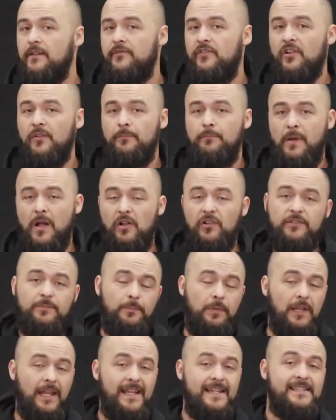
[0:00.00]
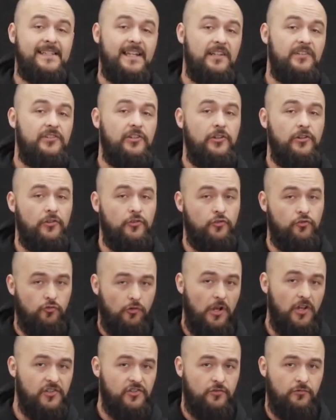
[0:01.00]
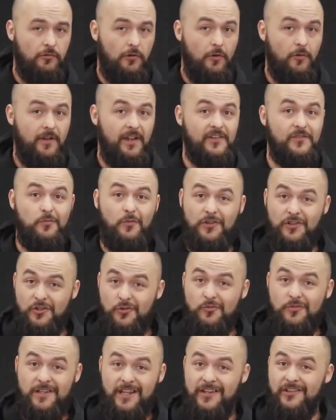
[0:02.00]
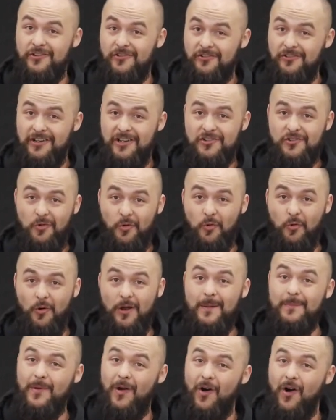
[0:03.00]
of your belt plays into your draw stroke is when you get your initial grip